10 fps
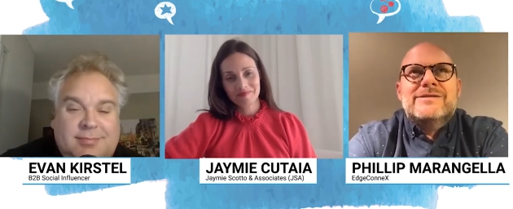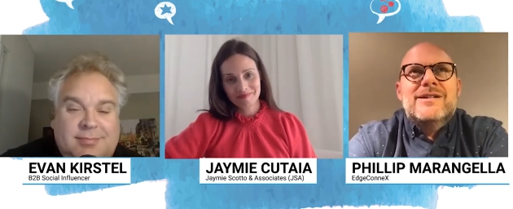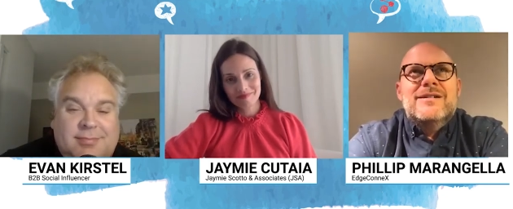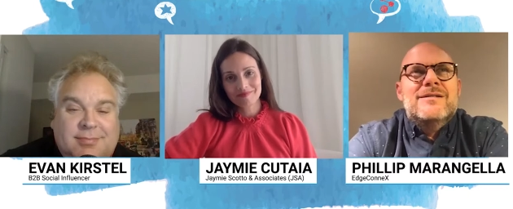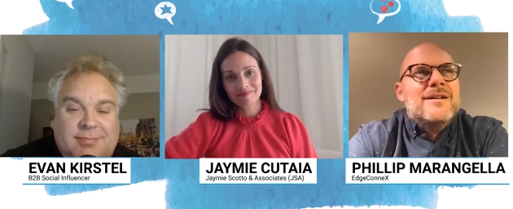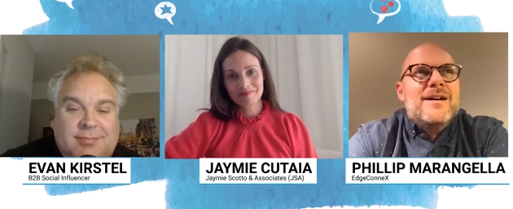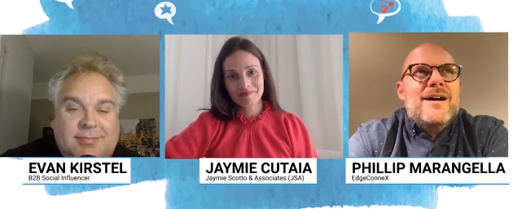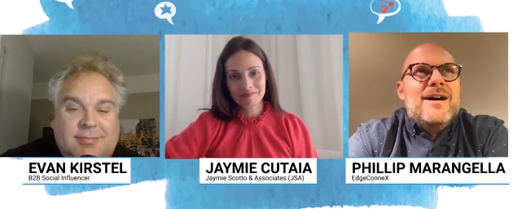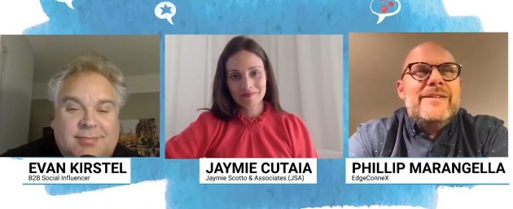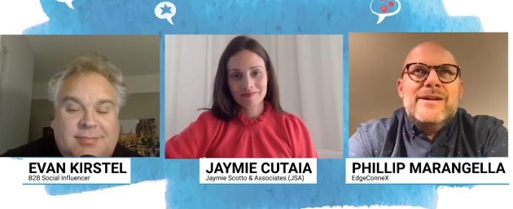Speaker 1: So
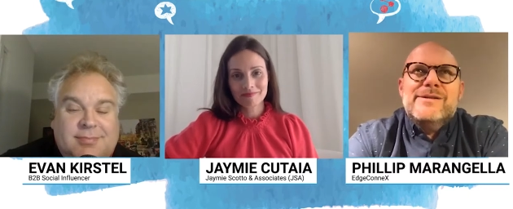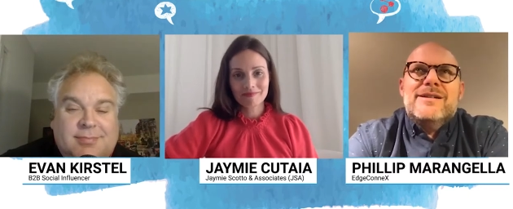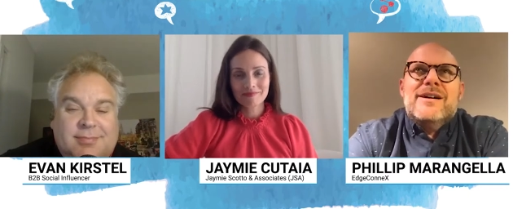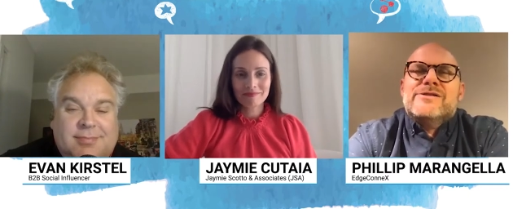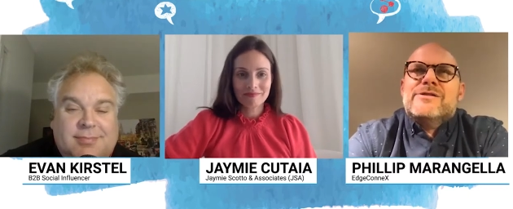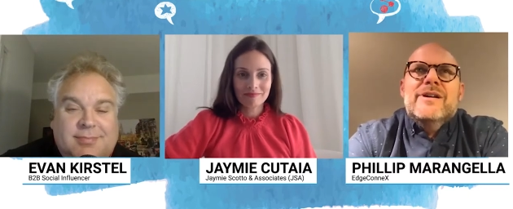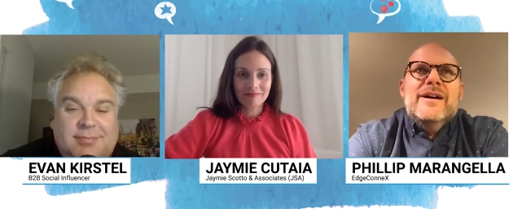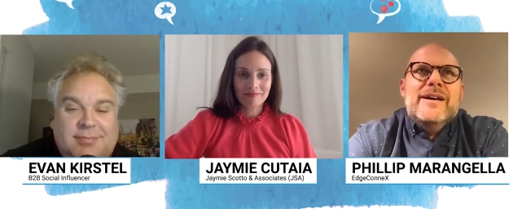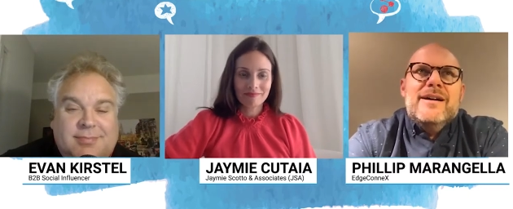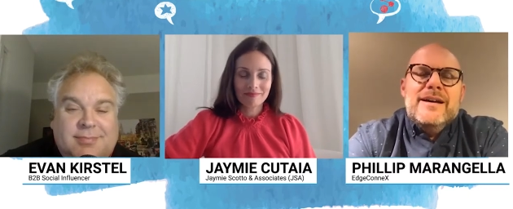I think I was in
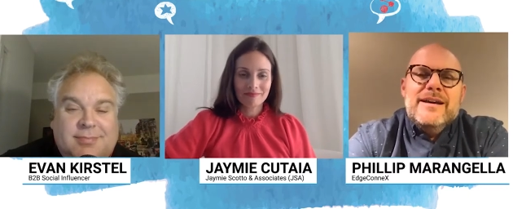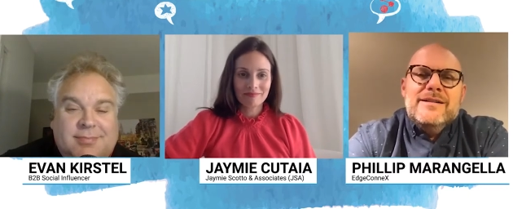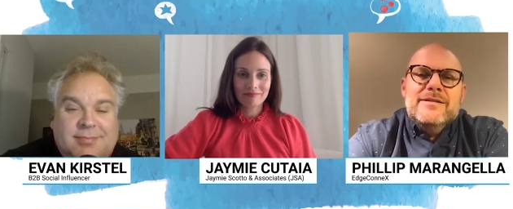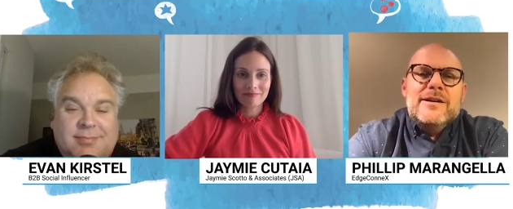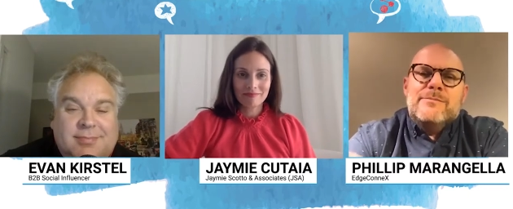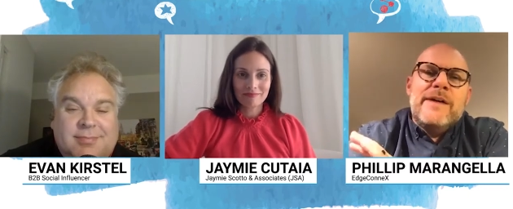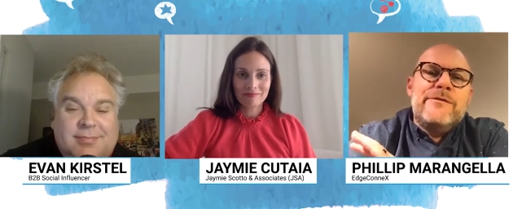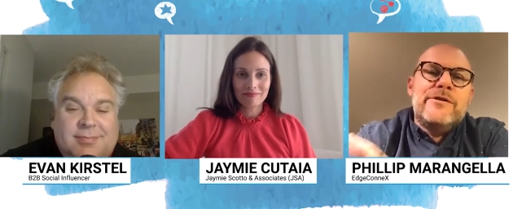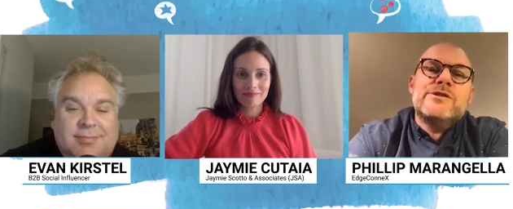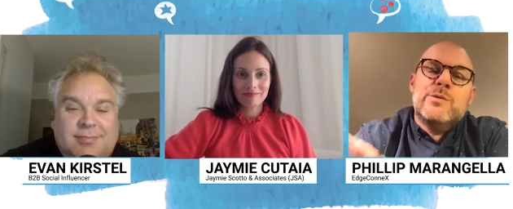Australia, and look, my
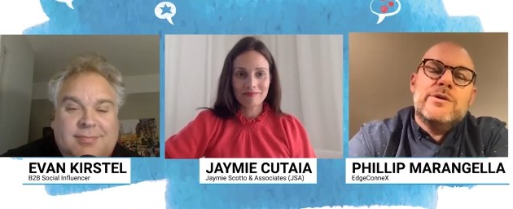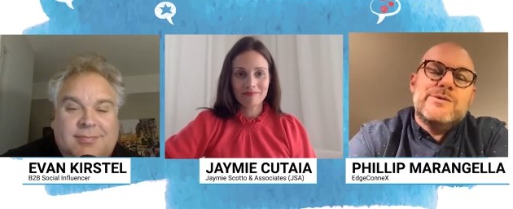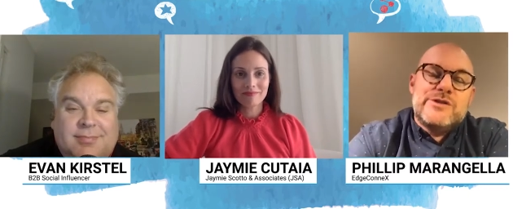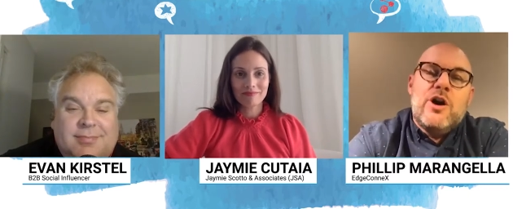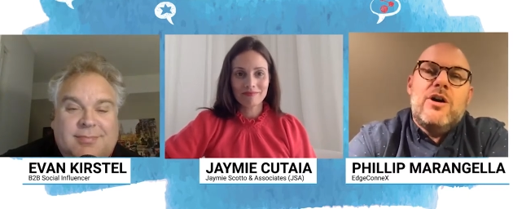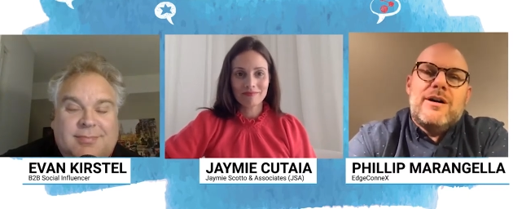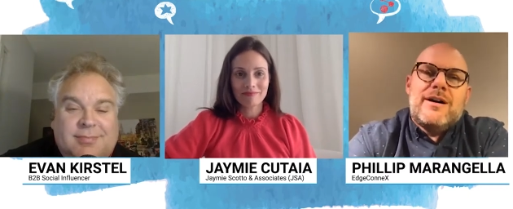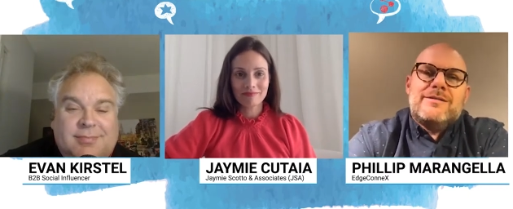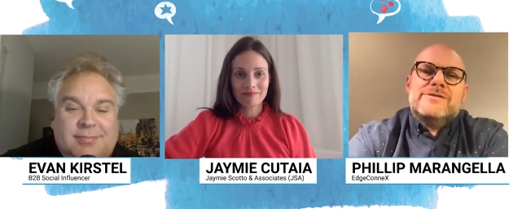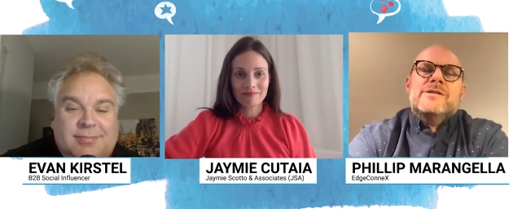first word was
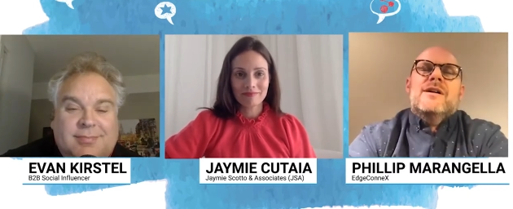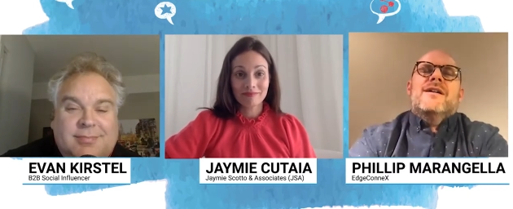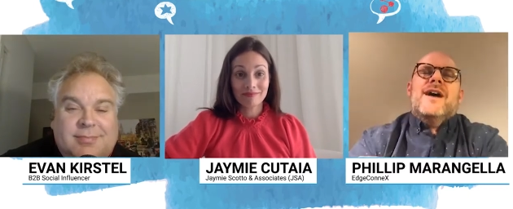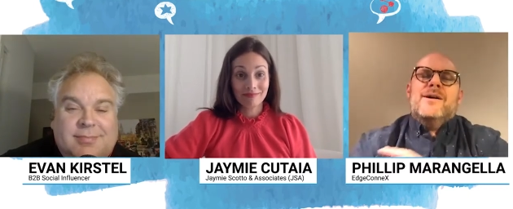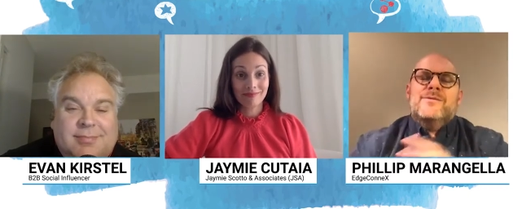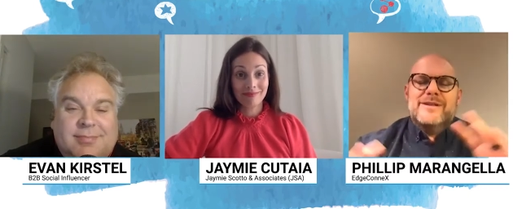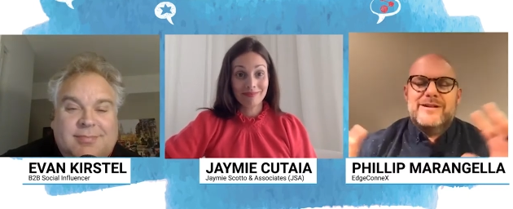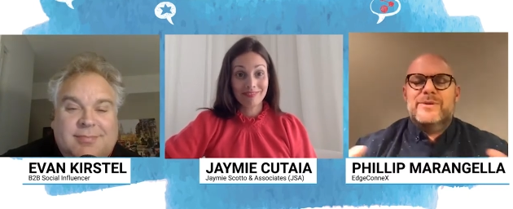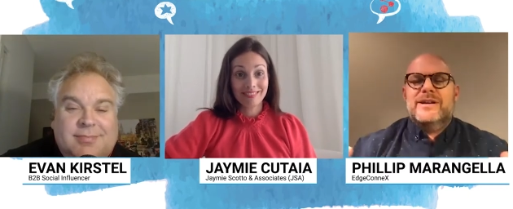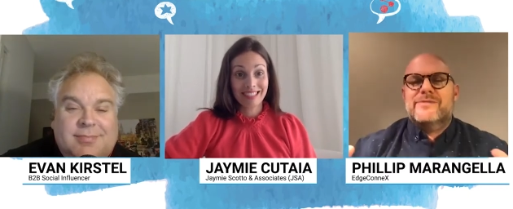car. So I wanted
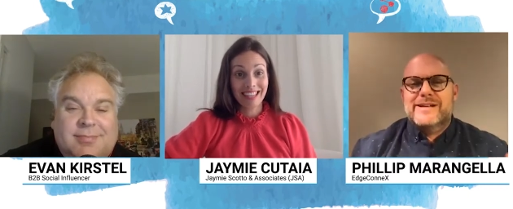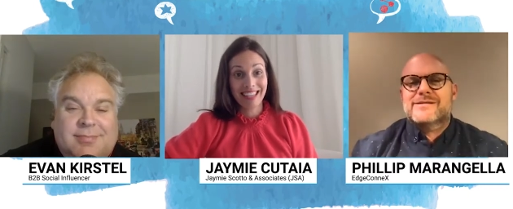to be a race